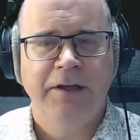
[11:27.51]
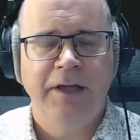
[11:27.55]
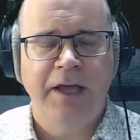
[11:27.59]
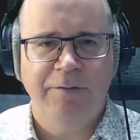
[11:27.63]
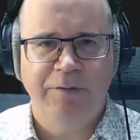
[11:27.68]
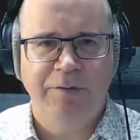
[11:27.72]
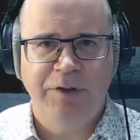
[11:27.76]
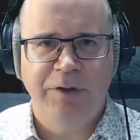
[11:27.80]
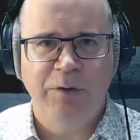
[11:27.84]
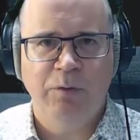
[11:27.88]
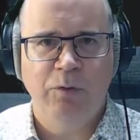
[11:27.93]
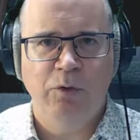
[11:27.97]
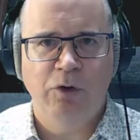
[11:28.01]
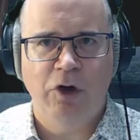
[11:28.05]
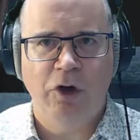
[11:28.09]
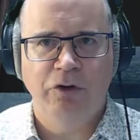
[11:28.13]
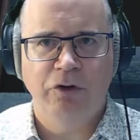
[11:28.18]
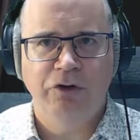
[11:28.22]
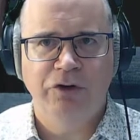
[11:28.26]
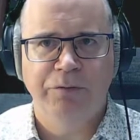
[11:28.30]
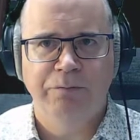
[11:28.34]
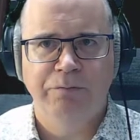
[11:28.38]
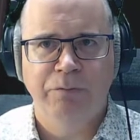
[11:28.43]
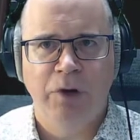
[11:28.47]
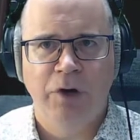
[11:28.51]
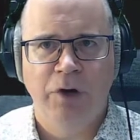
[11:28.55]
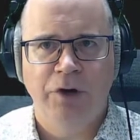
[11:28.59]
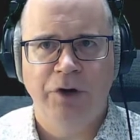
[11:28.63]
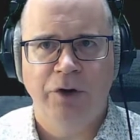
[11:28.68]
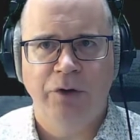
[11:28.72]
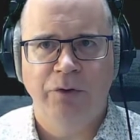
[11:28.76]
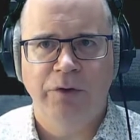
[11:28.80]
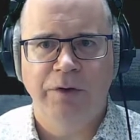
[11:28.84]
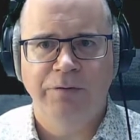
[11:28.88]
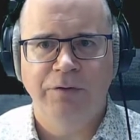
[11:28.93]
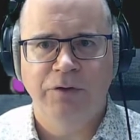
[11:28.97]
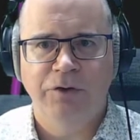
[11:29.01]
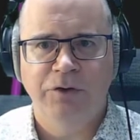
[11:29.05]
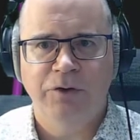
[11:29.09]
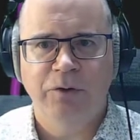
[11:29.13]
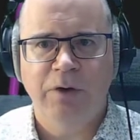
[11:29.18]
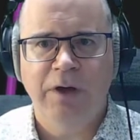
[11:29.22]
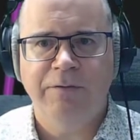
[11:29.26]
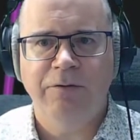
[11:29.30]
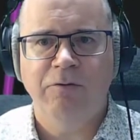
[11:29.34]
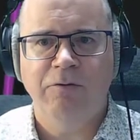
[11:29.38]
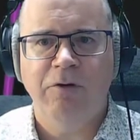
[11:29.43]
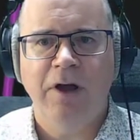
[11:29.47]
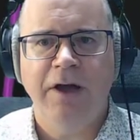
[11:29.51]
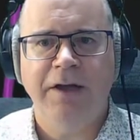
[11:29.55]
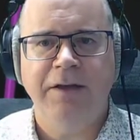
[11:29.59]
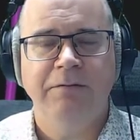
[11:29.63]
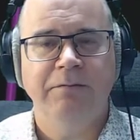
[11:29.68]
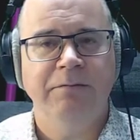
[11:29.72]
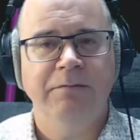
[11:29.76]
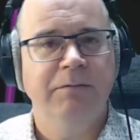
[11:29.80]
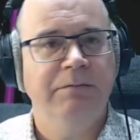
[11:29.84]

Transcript: everything will go to mono. If you do have a right,